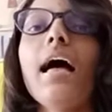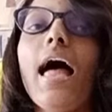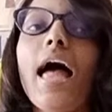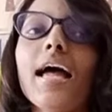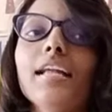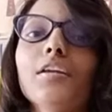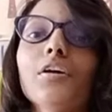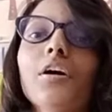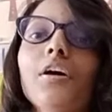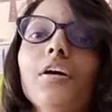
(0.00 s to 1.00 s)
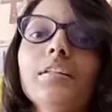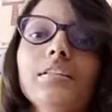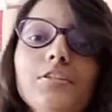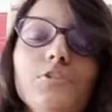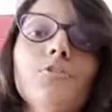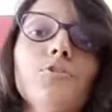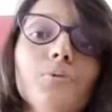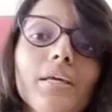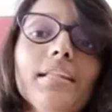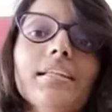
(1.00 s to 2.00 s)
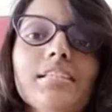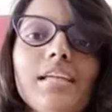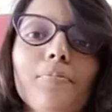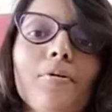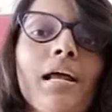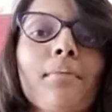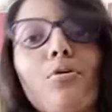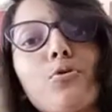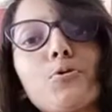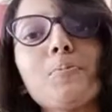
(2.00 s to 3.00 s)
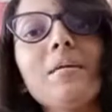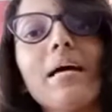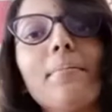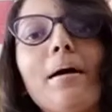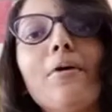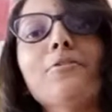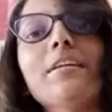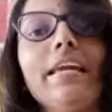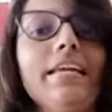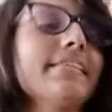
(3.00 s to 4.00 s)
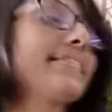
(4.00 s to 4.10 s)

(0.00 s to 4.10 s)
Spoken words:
and today the chapter I am going to speak about is